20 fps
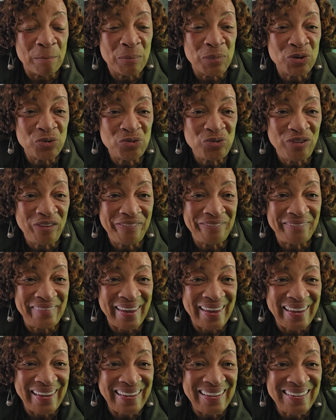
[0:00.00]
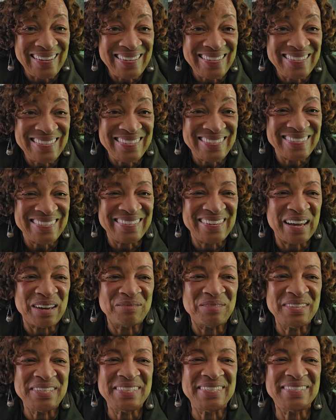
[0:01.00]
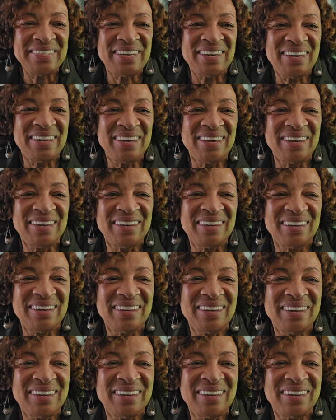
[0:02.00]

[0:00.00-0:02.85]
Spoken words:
moon phase, namaste.